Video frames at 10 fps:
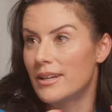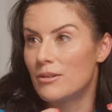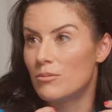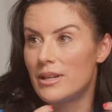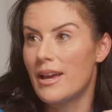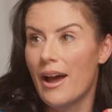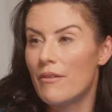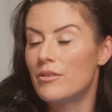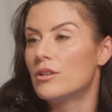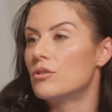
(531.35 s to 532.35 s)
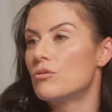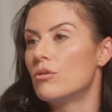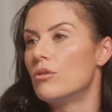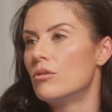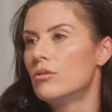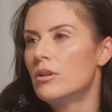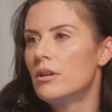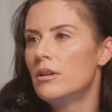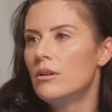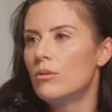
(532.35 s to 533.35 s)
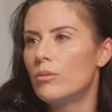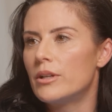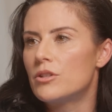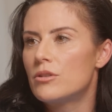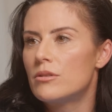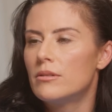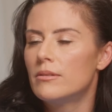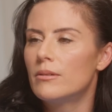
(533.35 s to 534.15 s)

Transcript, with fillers: Like we have the control, which